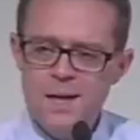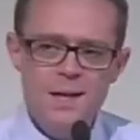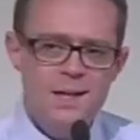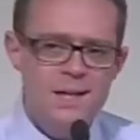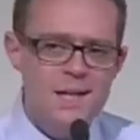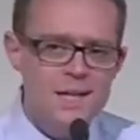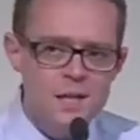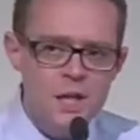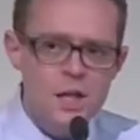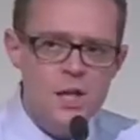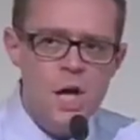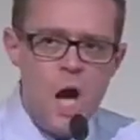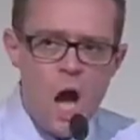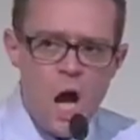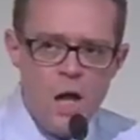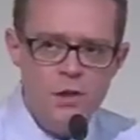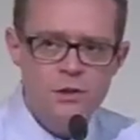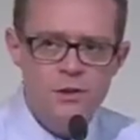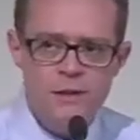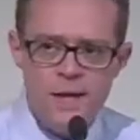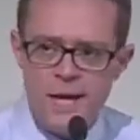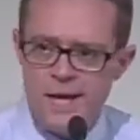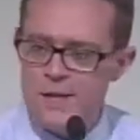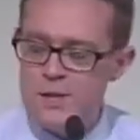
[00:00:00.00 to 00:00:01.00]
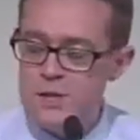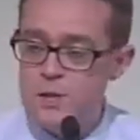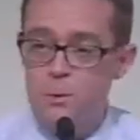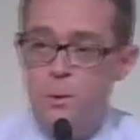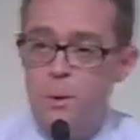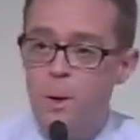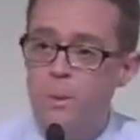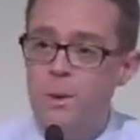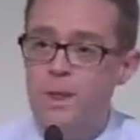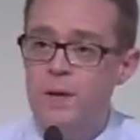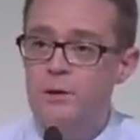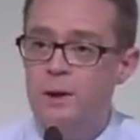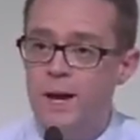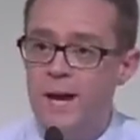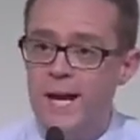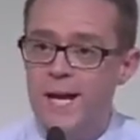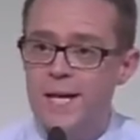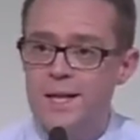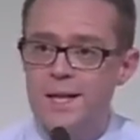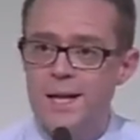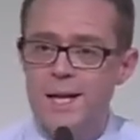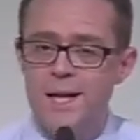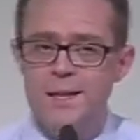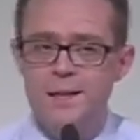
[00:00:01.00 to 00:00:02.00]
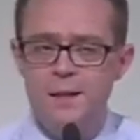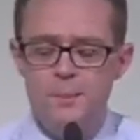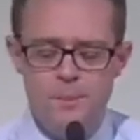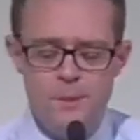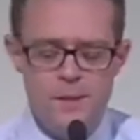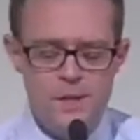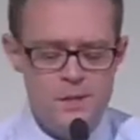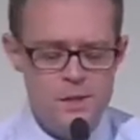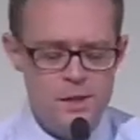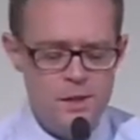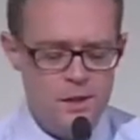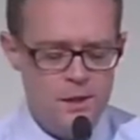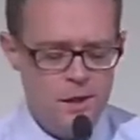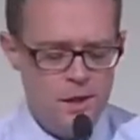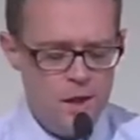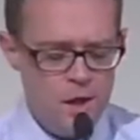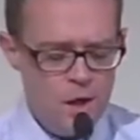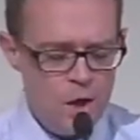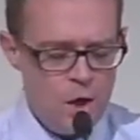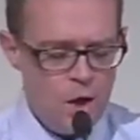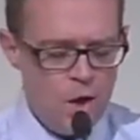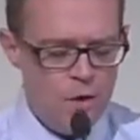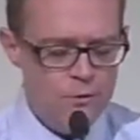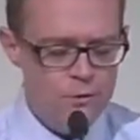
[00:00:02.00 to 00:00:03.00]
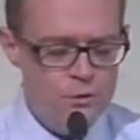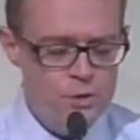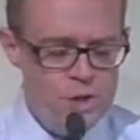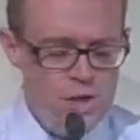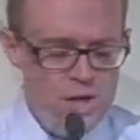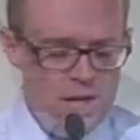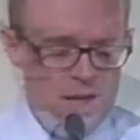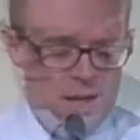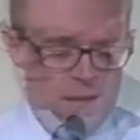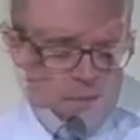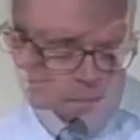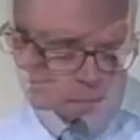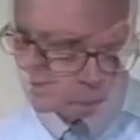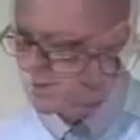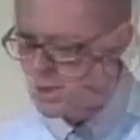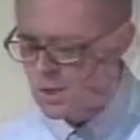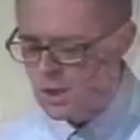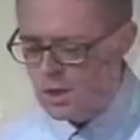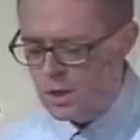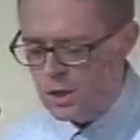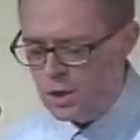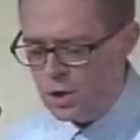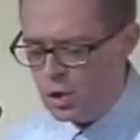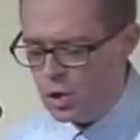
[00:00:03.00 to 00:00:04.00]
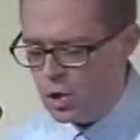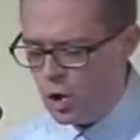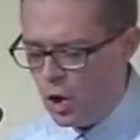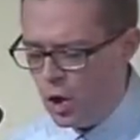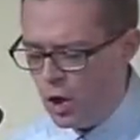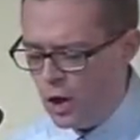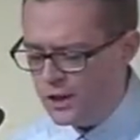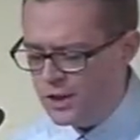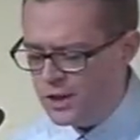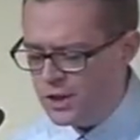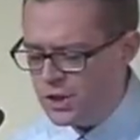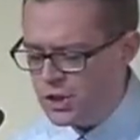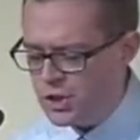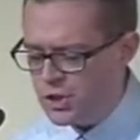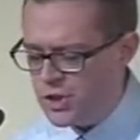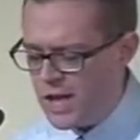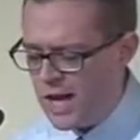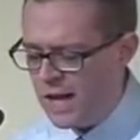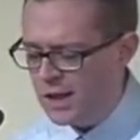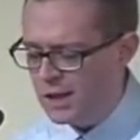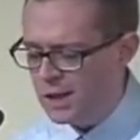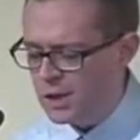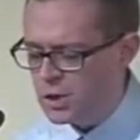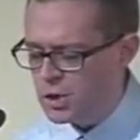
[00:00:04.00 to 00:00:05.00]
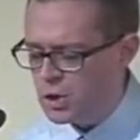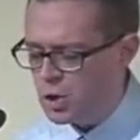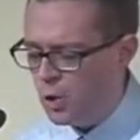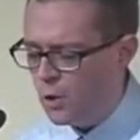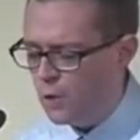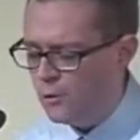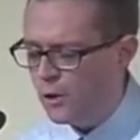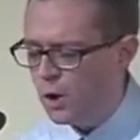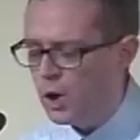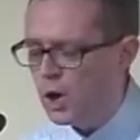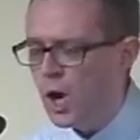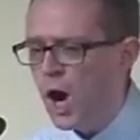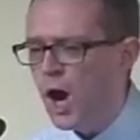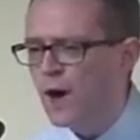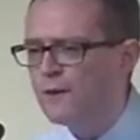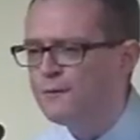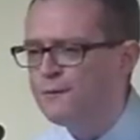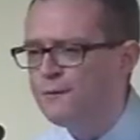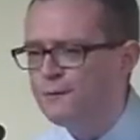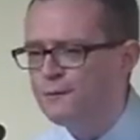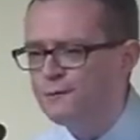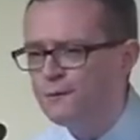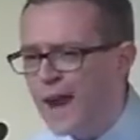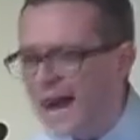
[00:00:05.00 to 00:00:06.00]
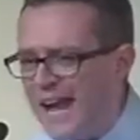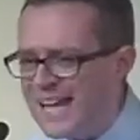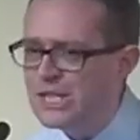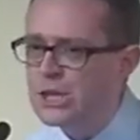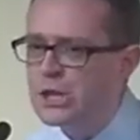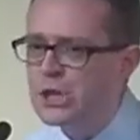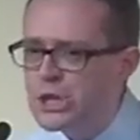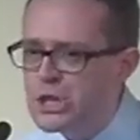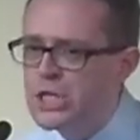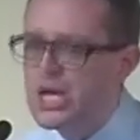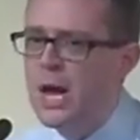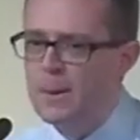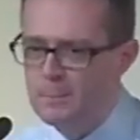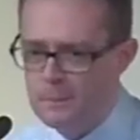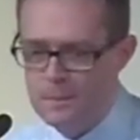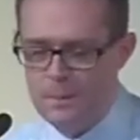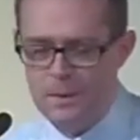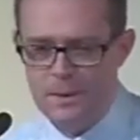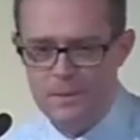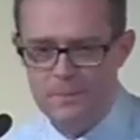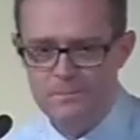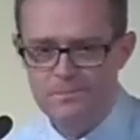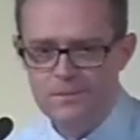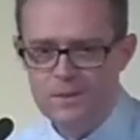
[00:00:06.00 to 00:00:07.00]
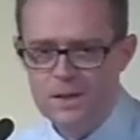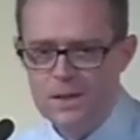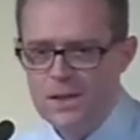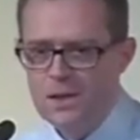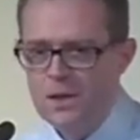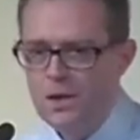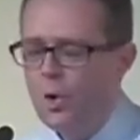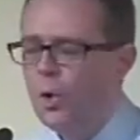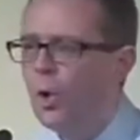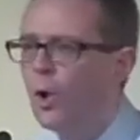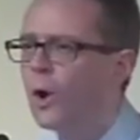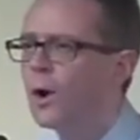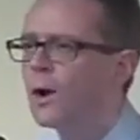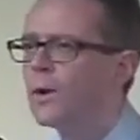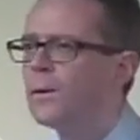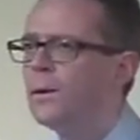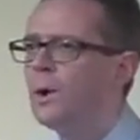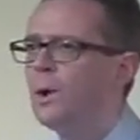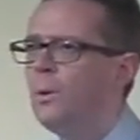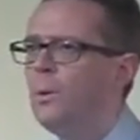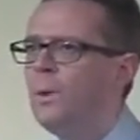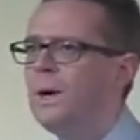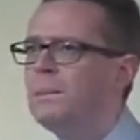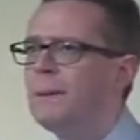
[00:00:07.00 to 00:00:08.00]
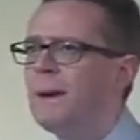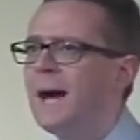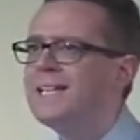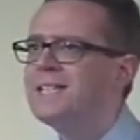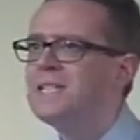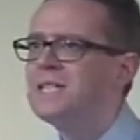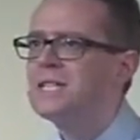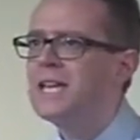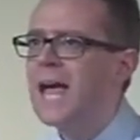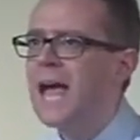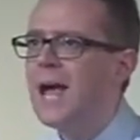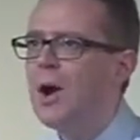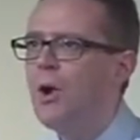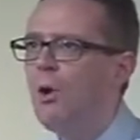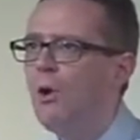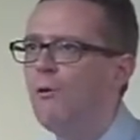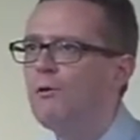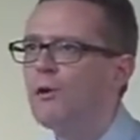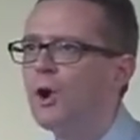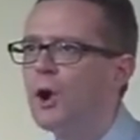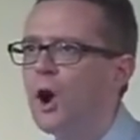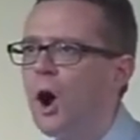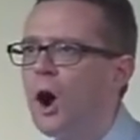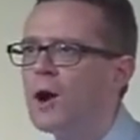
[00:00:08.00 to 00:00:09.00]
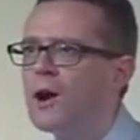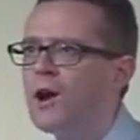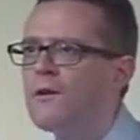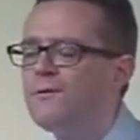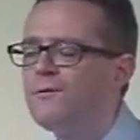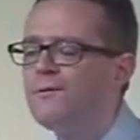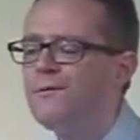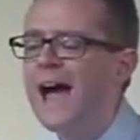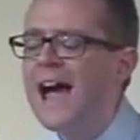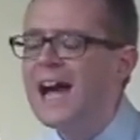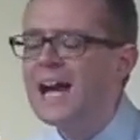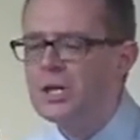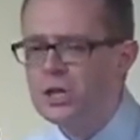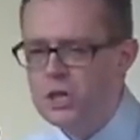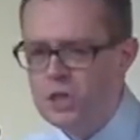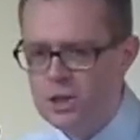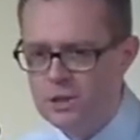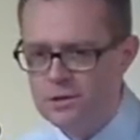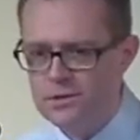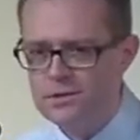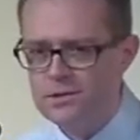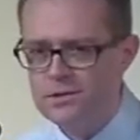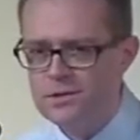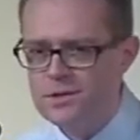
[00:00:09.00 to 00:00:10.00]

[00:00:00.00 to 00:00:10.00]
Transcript: And in the context of what we read in the epistle of James, God is jealous over our friendship, or we might say over our affections,